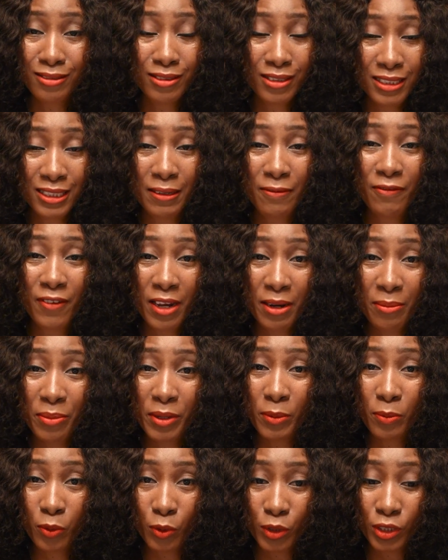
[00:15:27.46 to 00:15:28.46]
is a very
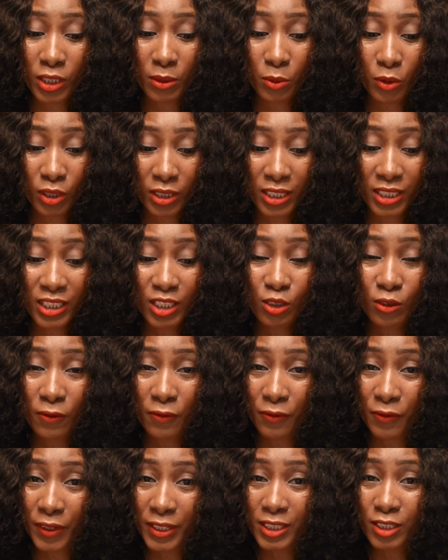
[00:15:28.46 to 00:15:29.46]
big project, because they need to
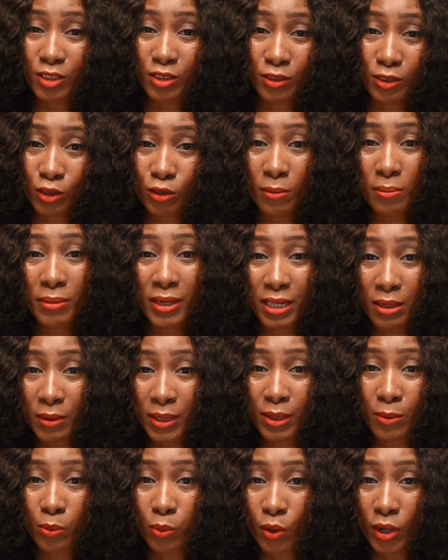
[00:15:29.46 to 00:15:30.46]
fix so
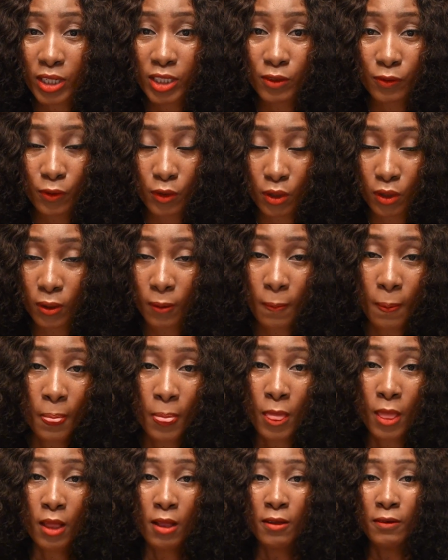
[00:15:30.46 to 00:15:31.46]
many points for
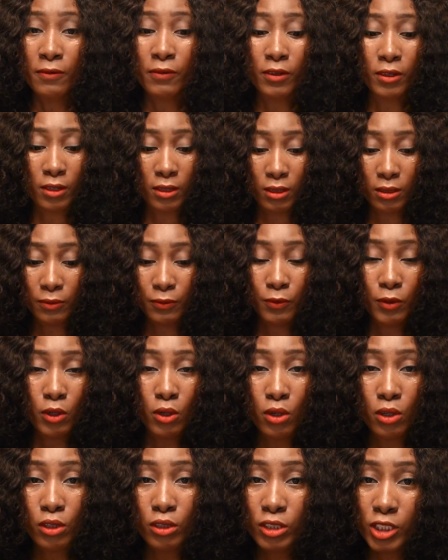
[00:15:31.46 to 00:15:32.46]

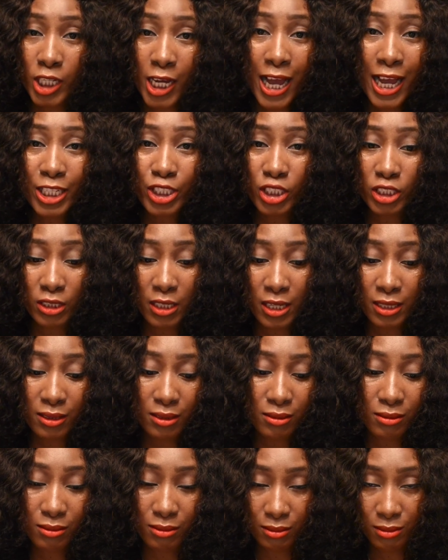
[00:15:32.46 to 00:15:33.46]
charging
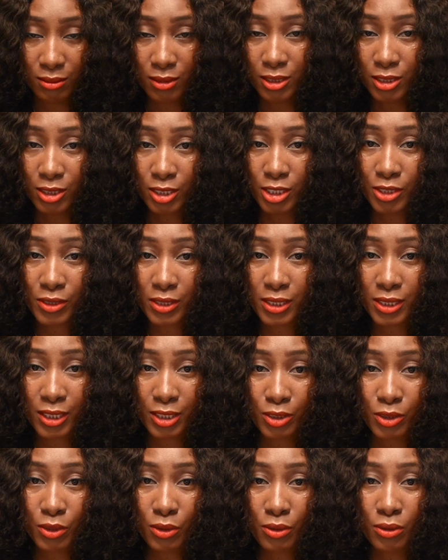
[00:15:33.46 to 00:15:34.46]
and seriously.
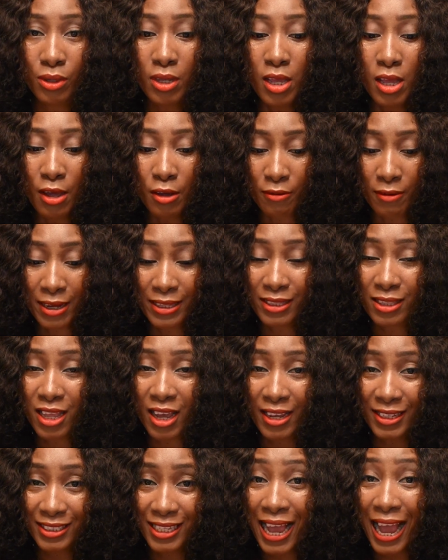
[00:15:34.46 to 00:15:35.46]
So right
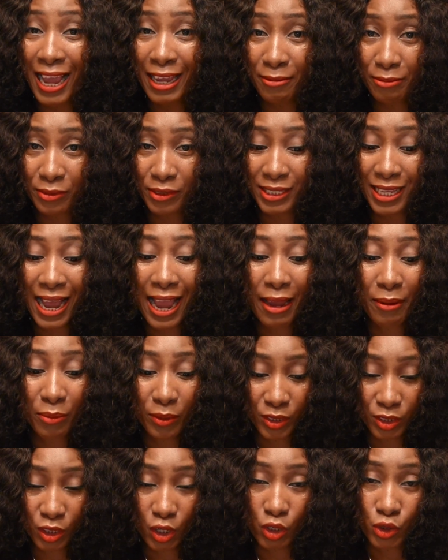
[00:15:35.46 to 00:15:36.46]
now it's hybrid.
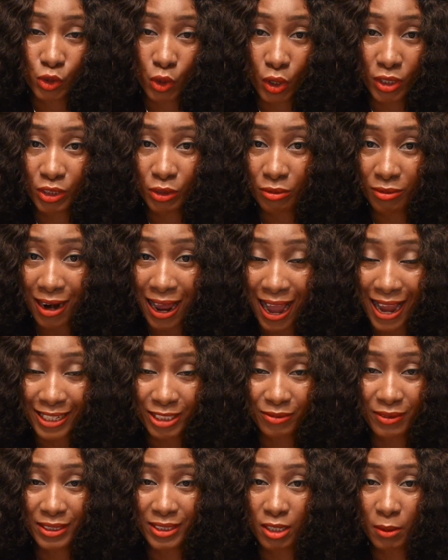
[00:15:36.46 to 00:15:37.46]
Hybrid is also on the
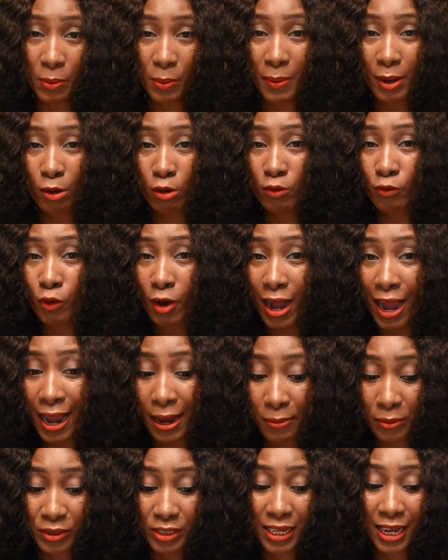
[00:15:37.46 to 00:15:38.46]
rise. Right now people go for
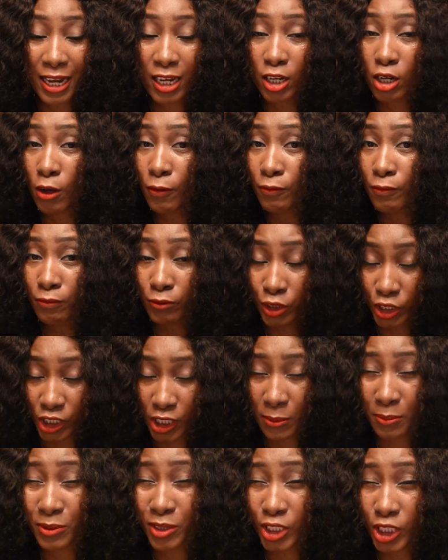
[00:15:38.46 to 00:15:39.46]
hybrid. I love
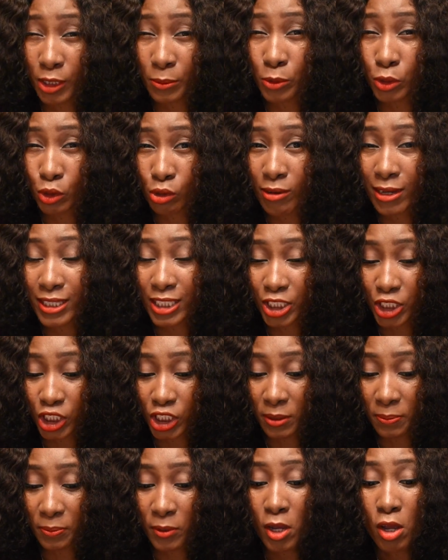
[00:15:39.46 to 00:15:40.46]
Jeep too. I think
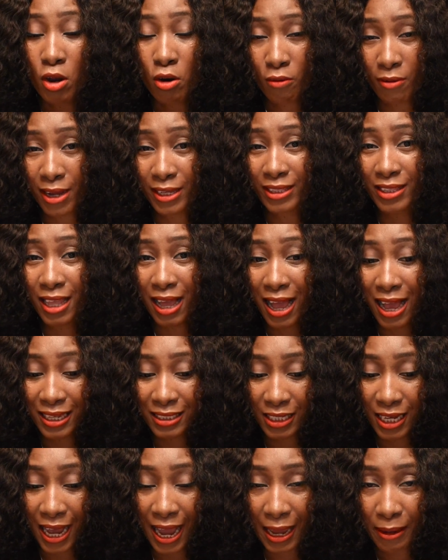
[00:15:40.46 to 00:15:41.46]
Jeep right now
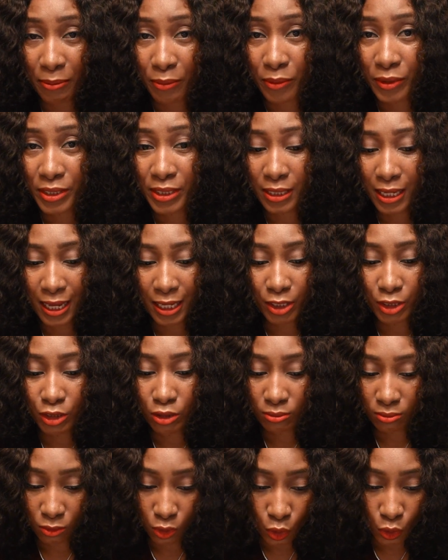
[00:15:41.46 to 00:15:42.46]
has a hybrid. I
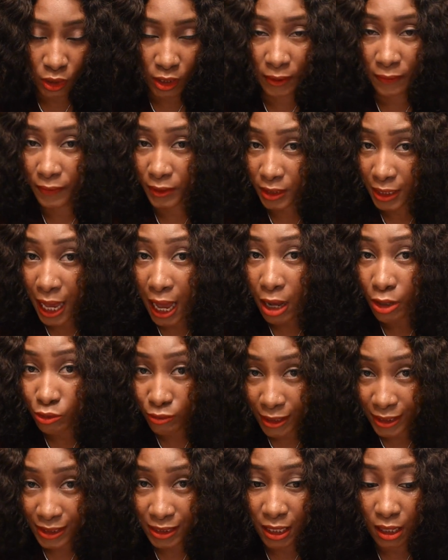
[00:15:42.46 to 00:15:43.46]
don't know if it's out
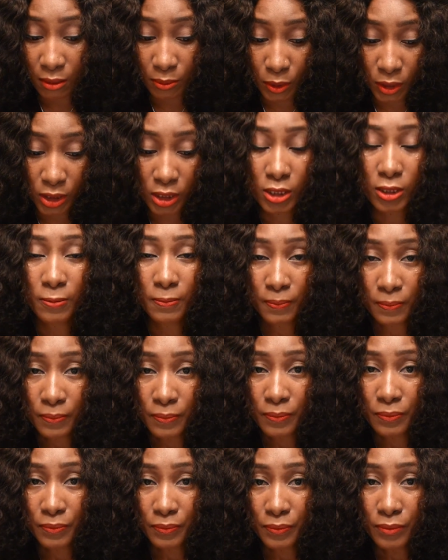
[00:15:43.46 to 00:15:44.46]
right now, but
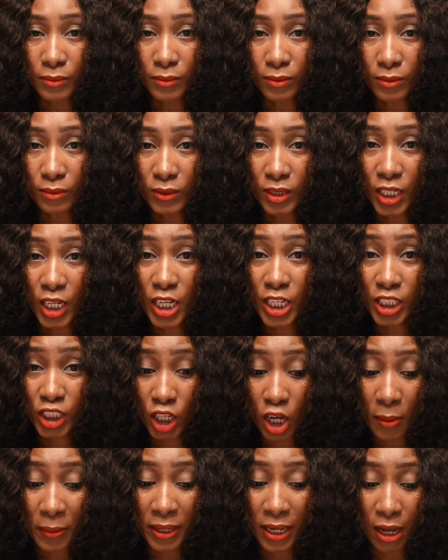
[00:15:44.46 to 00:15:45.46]
it's
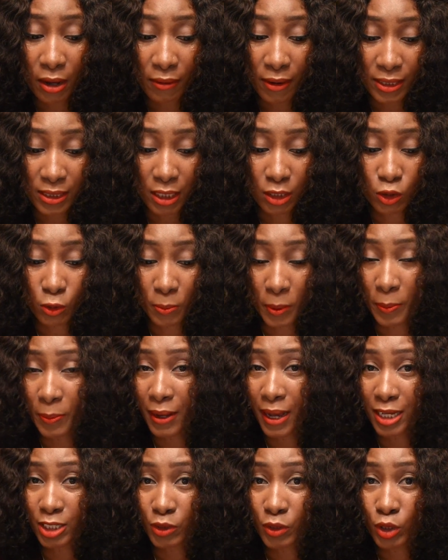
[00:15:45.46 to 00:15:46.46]
coming out right now. So people
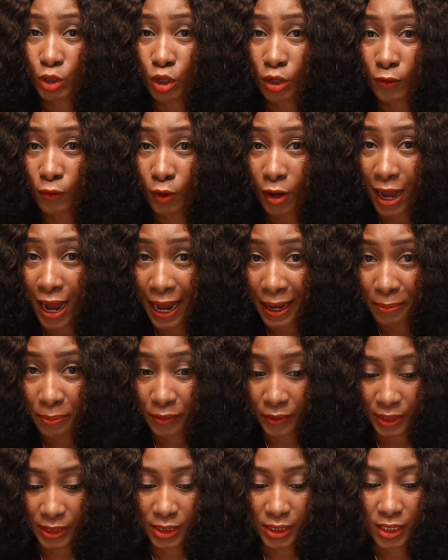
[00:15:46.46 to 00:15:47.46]
are actually going for
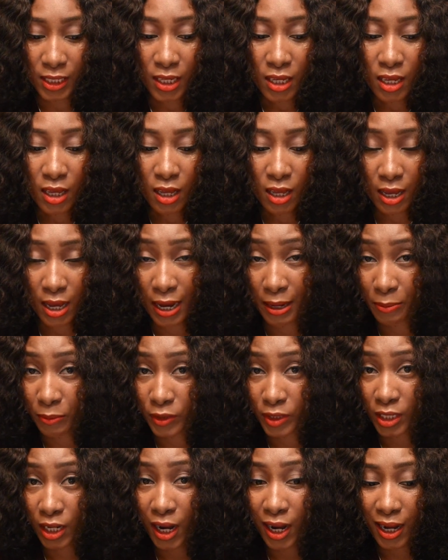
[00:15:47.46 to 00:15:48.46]

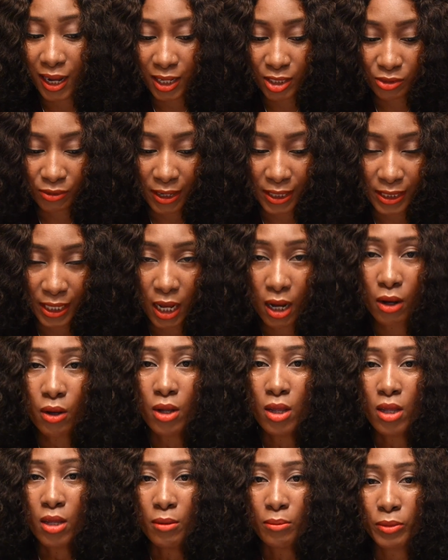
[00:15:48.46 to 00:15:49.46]
hybrid cars right now,
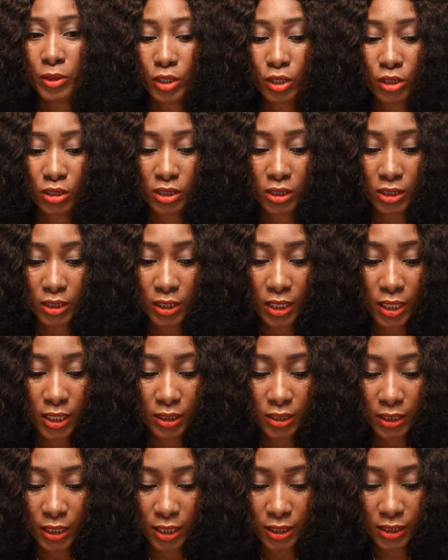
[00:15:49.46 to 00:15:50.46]
because
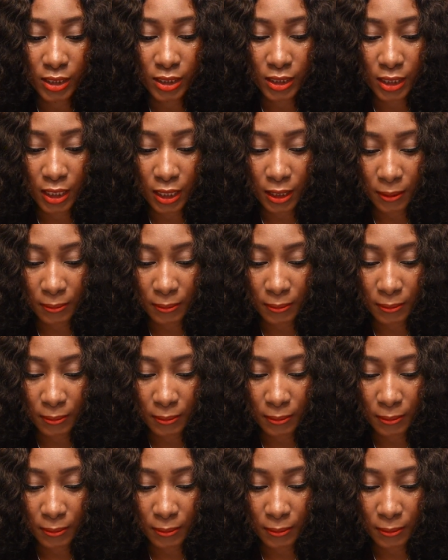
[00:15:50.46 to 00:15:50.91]
there's this